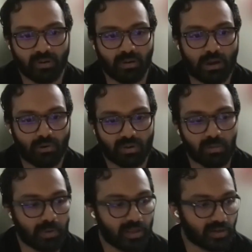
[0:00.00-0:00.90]
how to
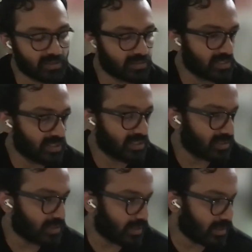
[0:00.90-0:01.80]
compare it.
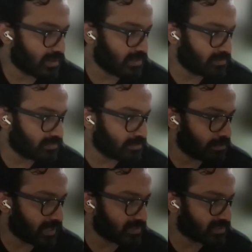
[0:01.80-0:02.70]

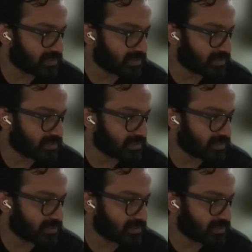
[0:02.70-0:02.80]
But